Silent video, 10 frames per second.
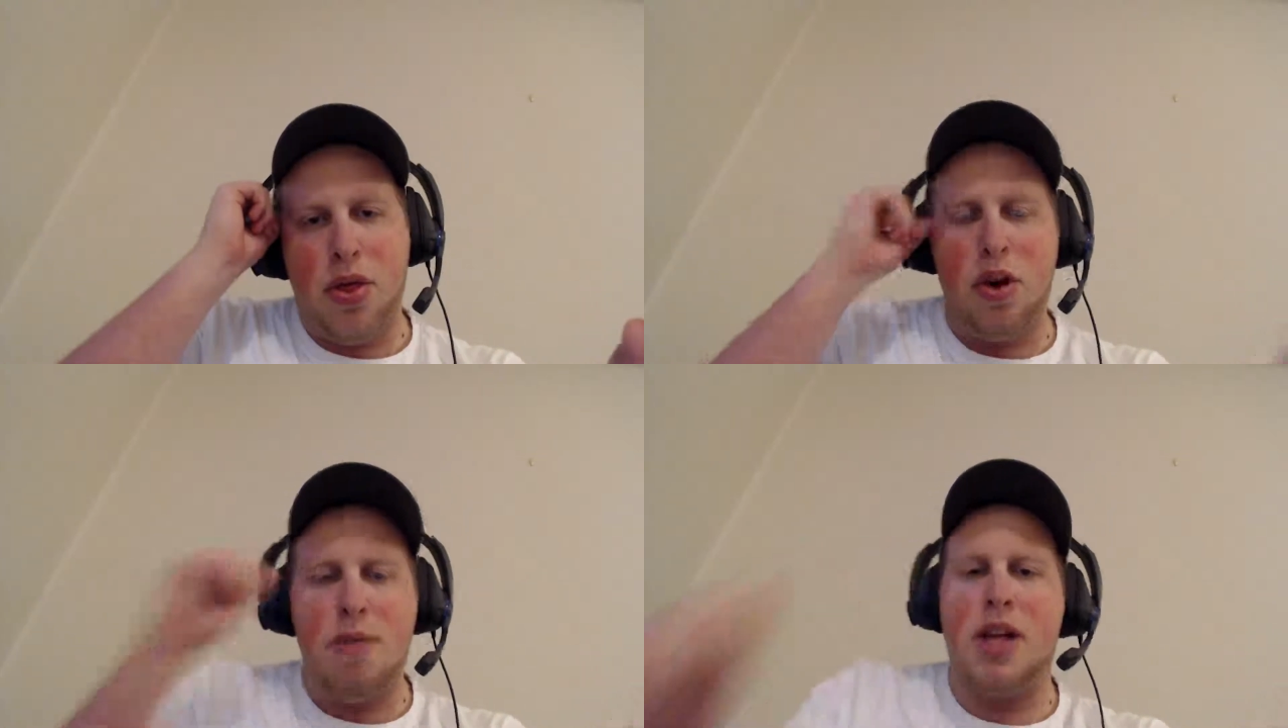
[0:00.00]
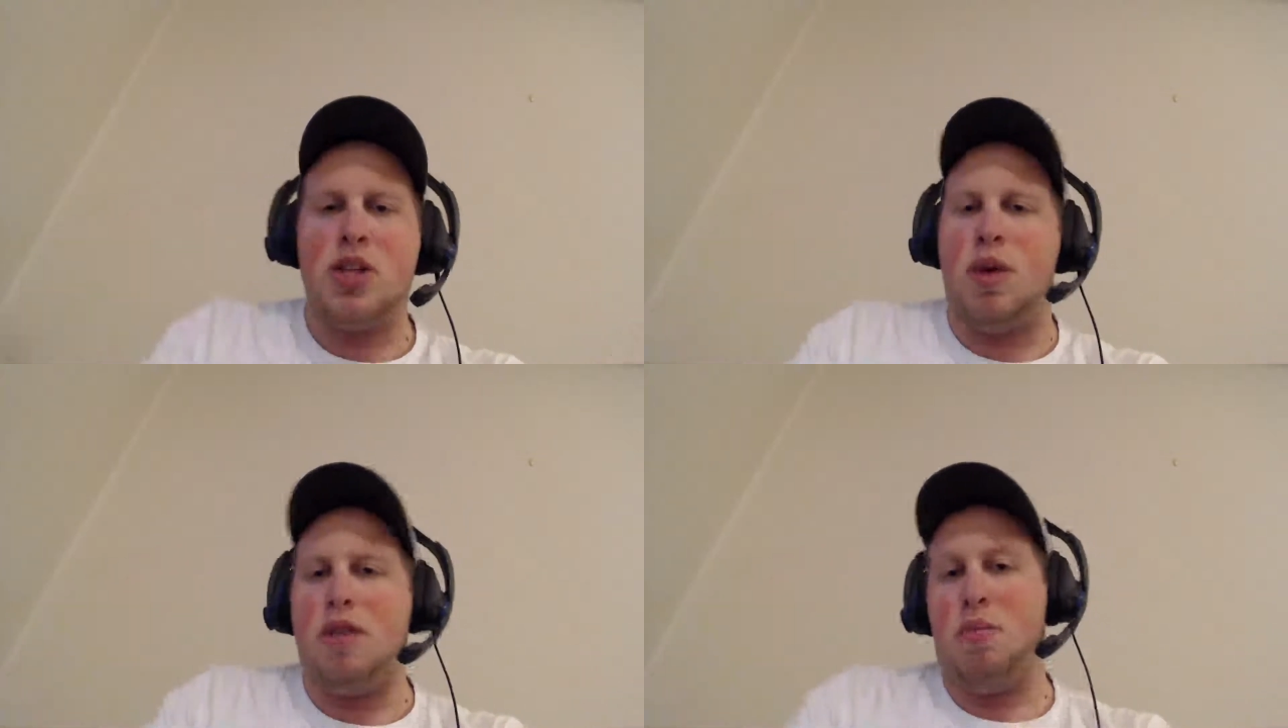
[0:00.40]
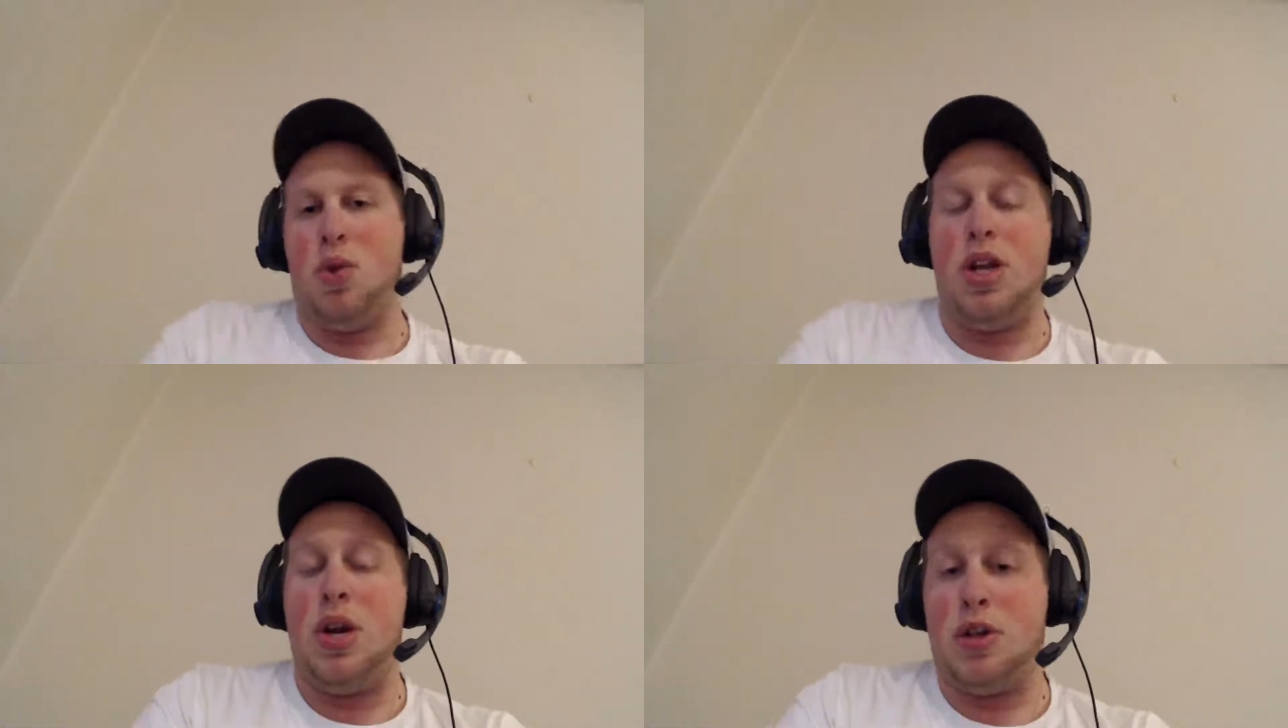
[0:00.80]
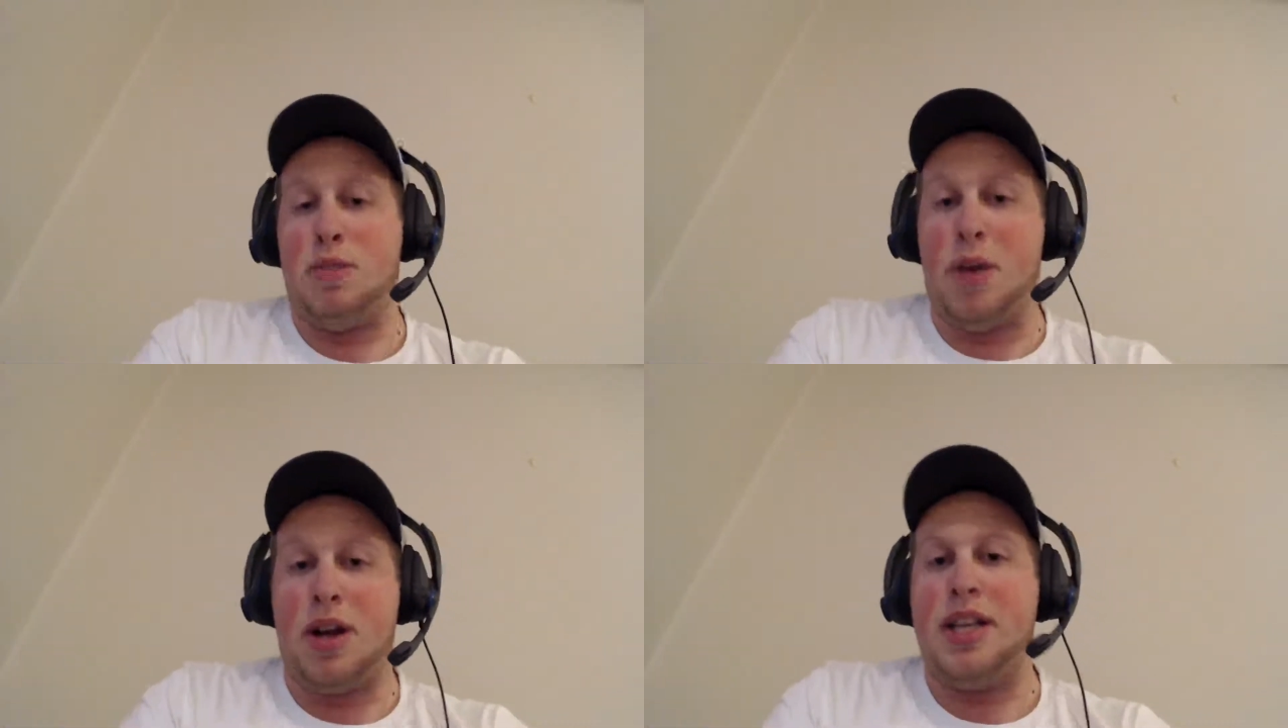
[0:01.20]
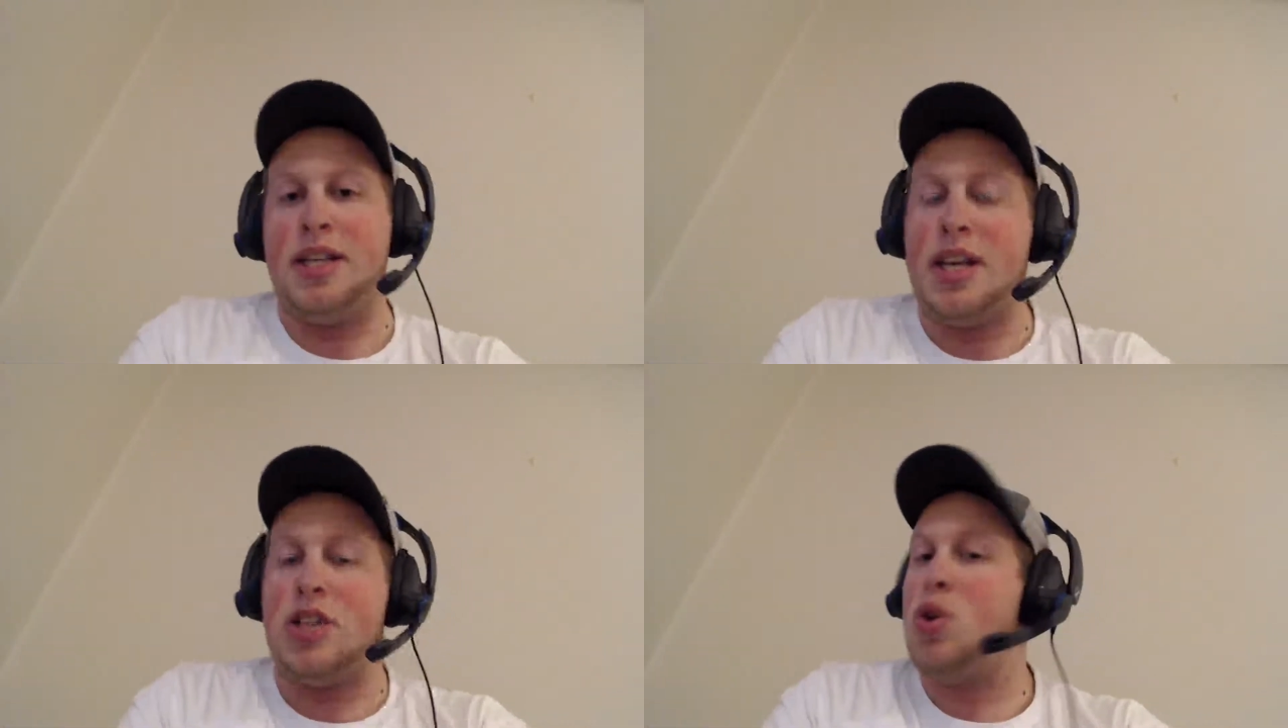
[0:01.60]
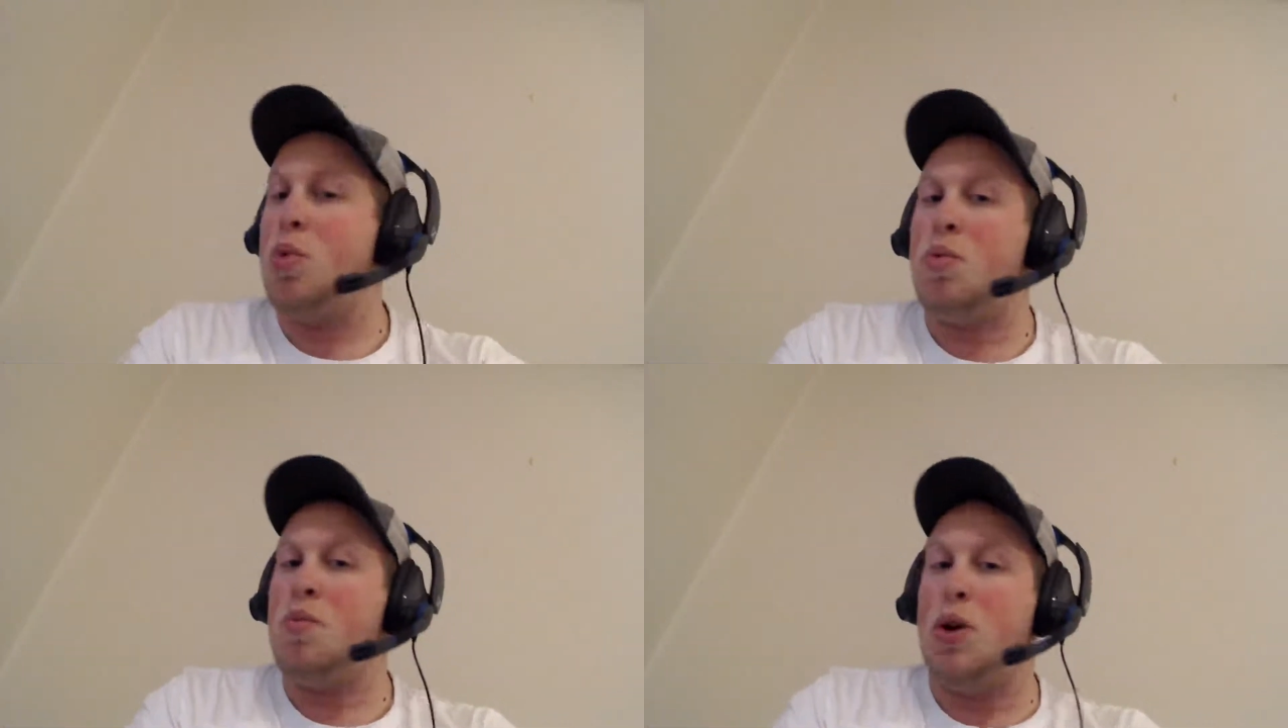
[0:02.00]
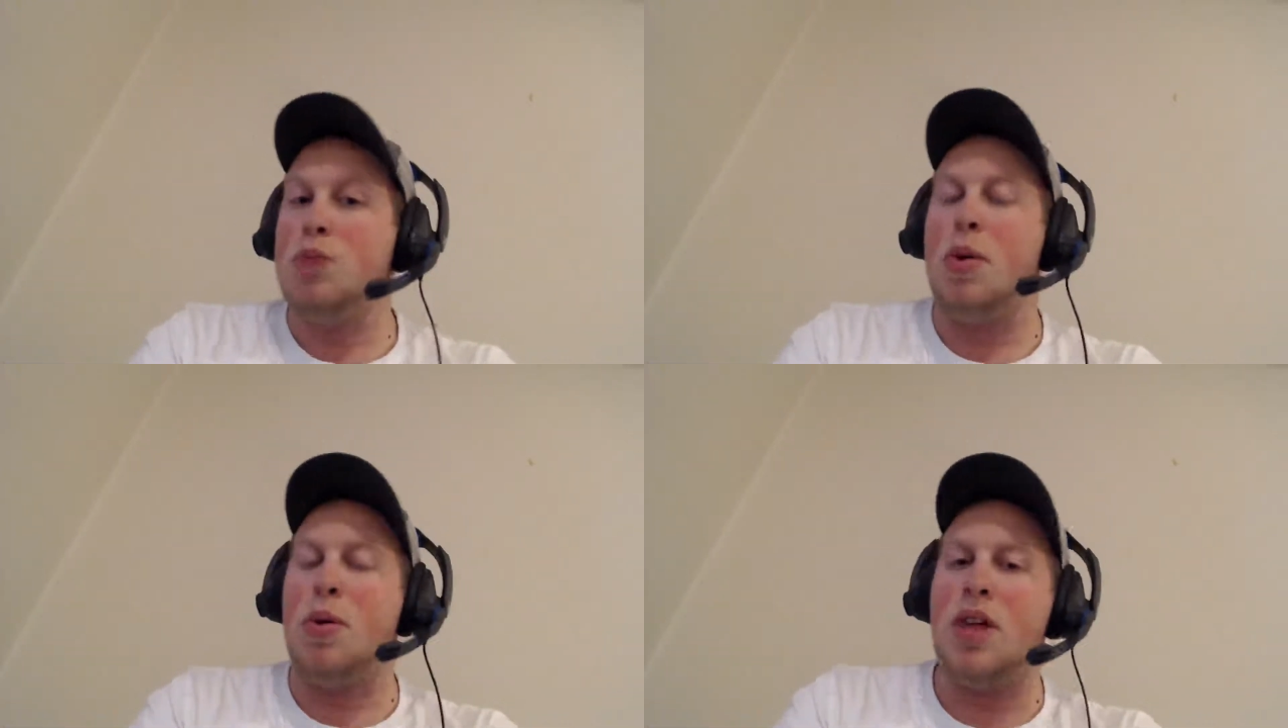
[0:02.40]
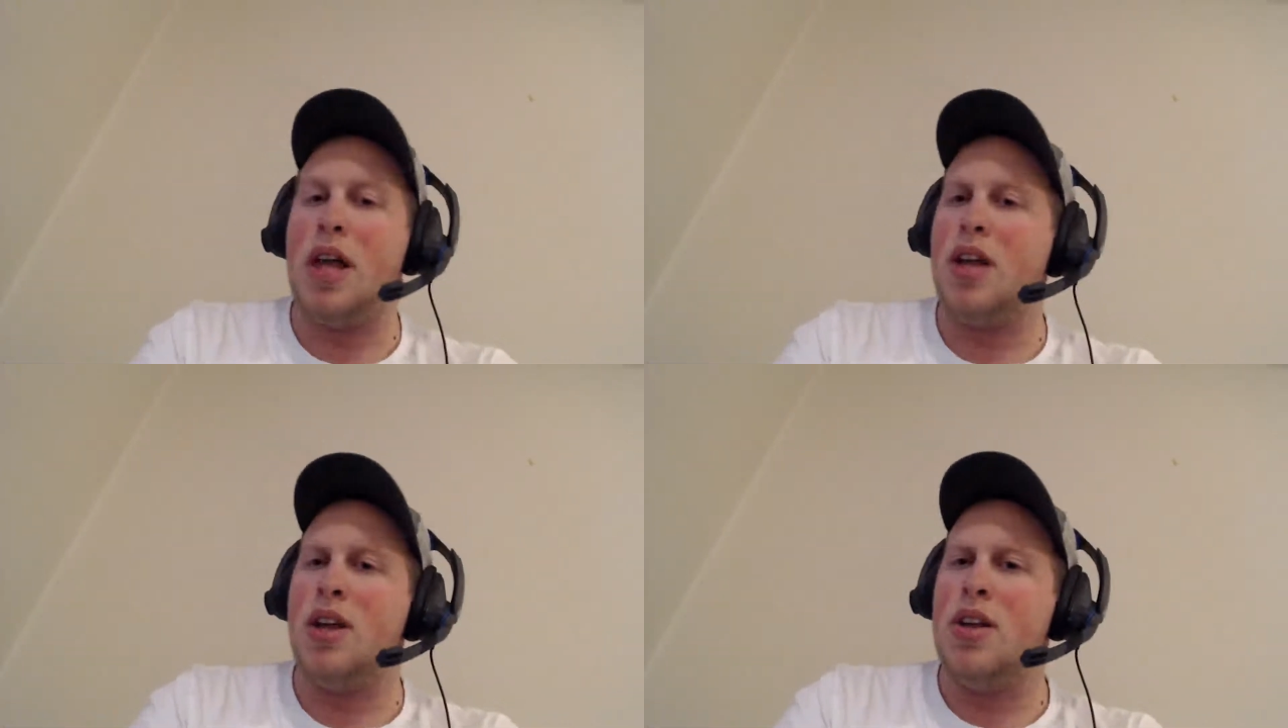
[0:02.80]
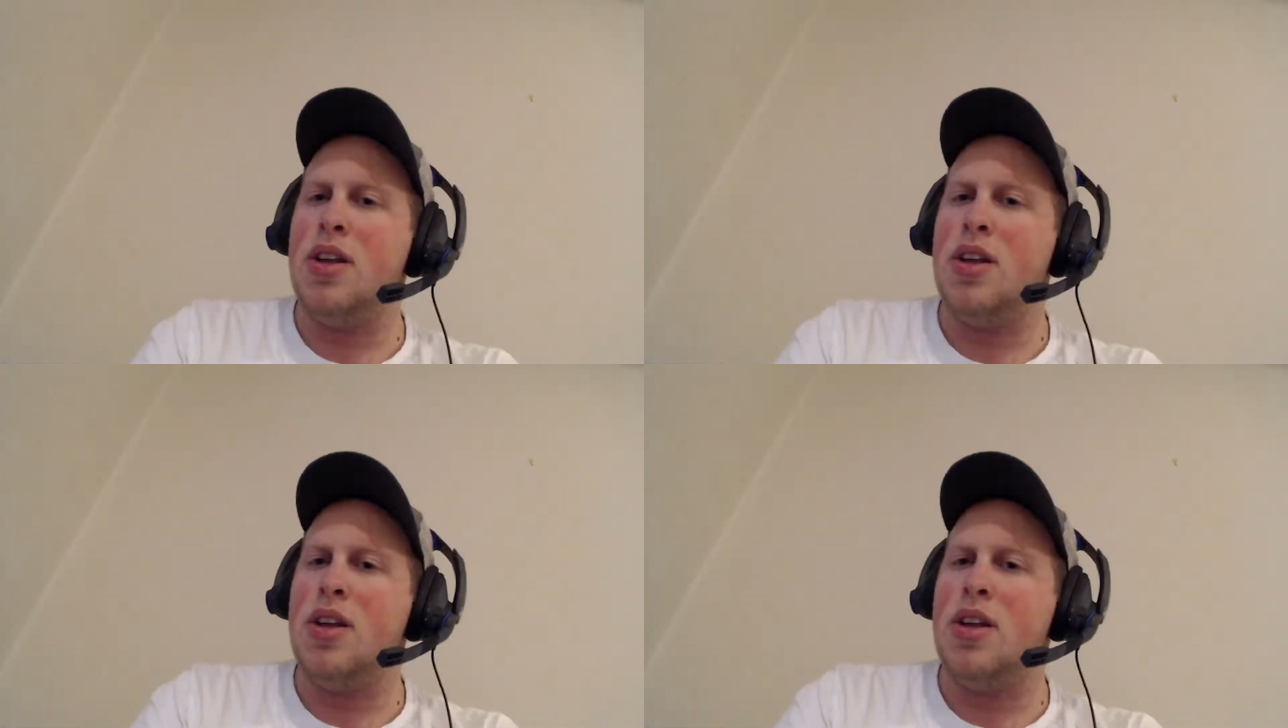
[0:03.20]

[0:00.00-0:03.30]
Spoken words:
30 minutes away from where the nearest Buc-ee's is. So most people are like,